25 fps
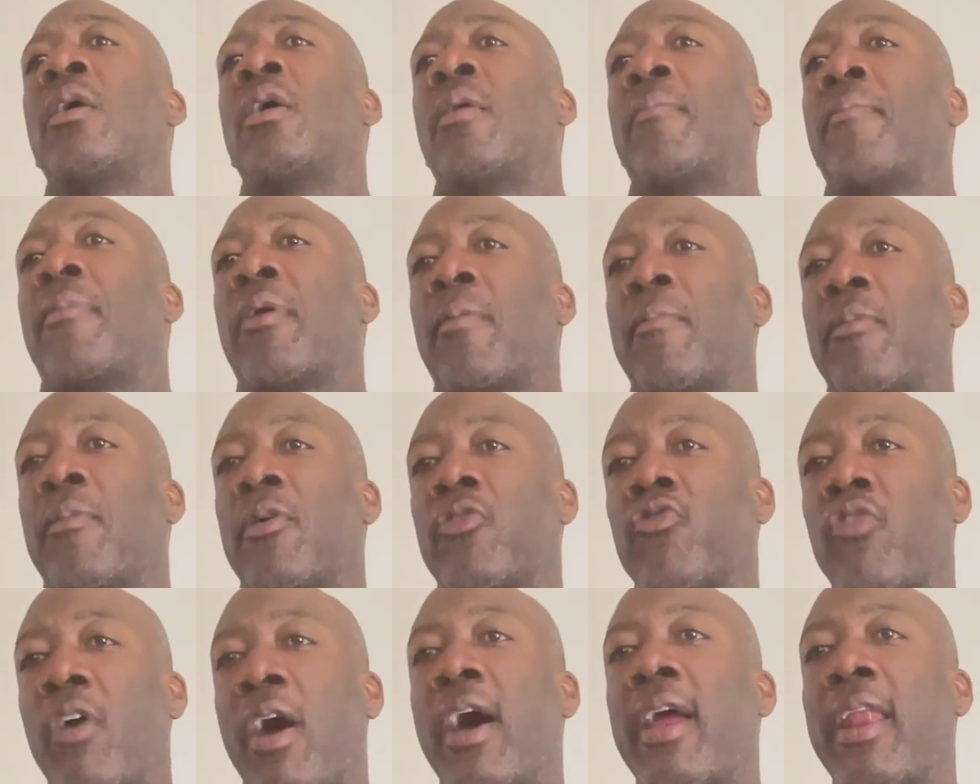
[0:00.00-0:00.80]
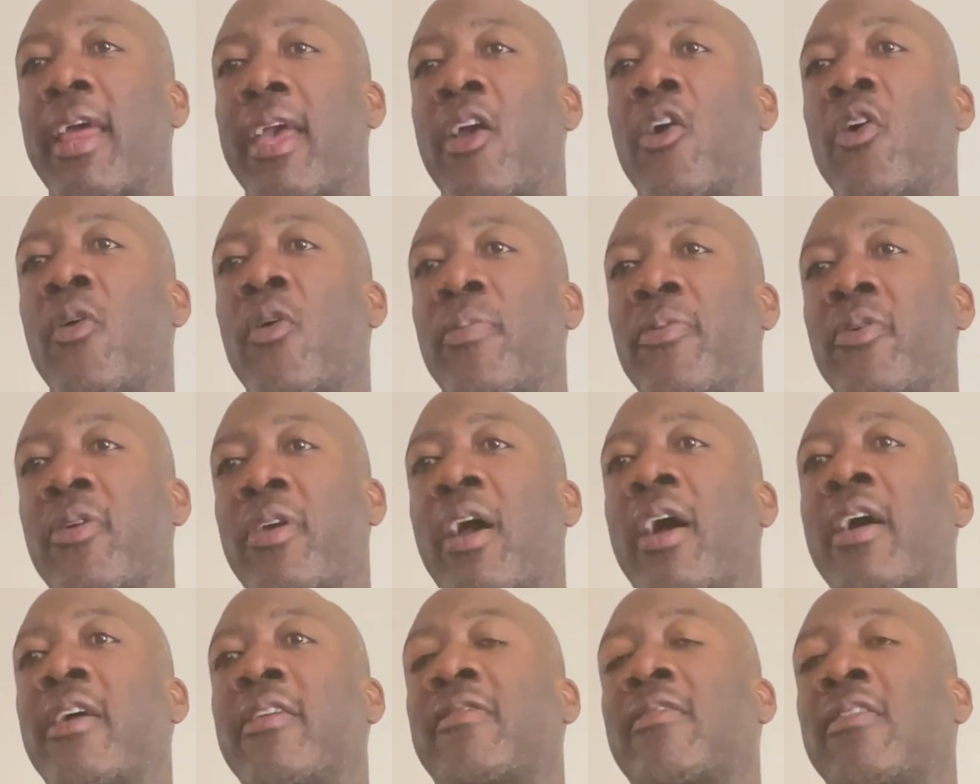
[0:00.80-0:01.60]
but I'm gonna try to help you
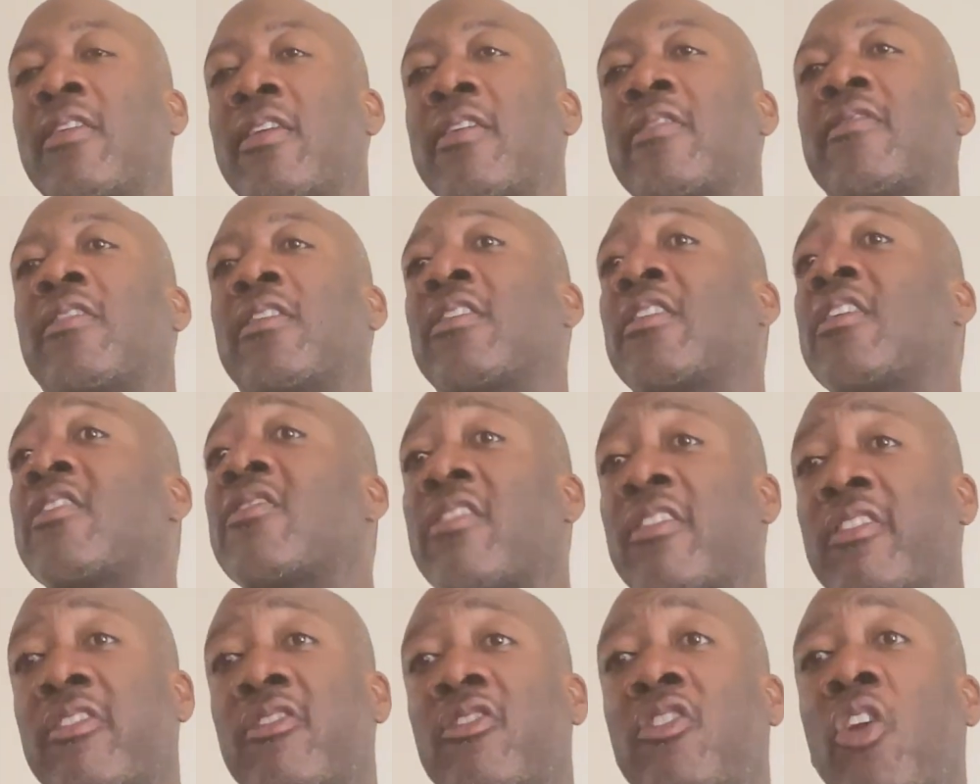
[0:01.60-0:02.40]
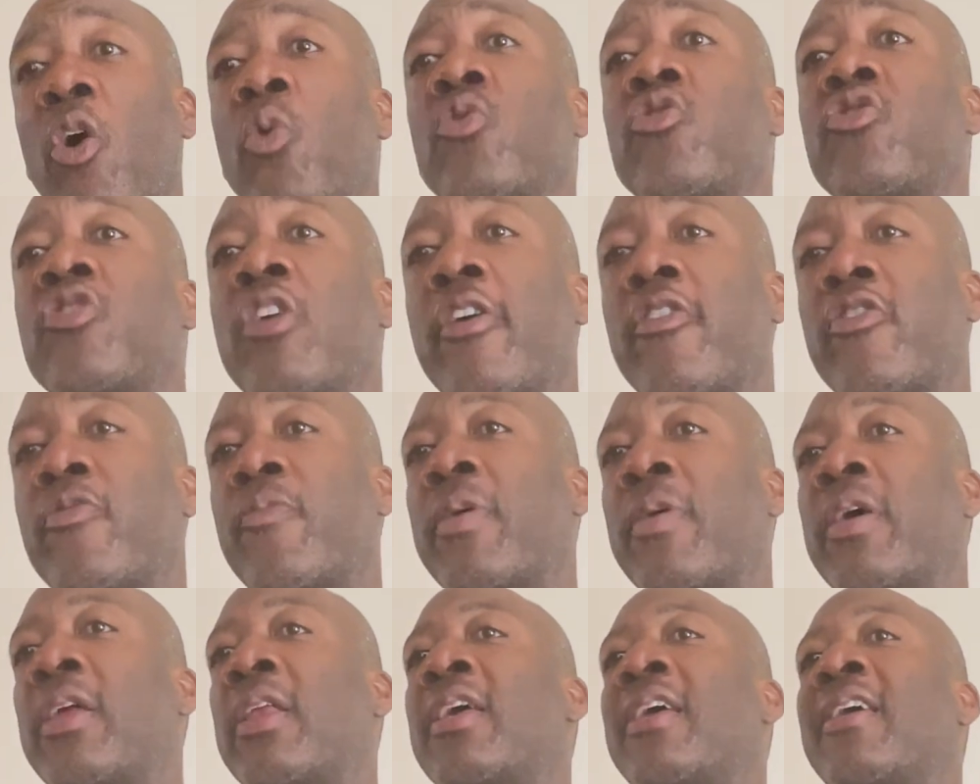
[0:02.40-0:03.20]
guys. Listen, this is no judgment.